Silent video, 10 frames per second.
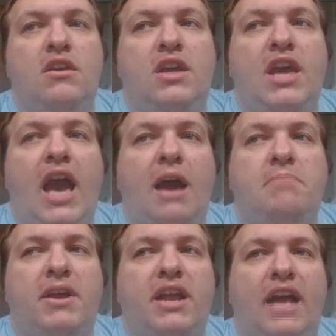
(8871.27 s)
Yeah,
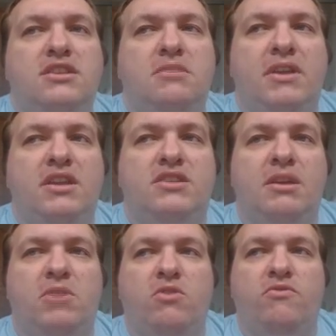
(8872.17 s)
but it has to be
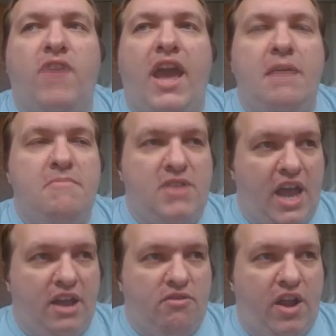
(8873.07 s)
someone you've aimed
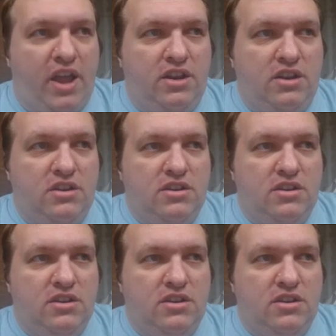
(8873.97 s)
at, right?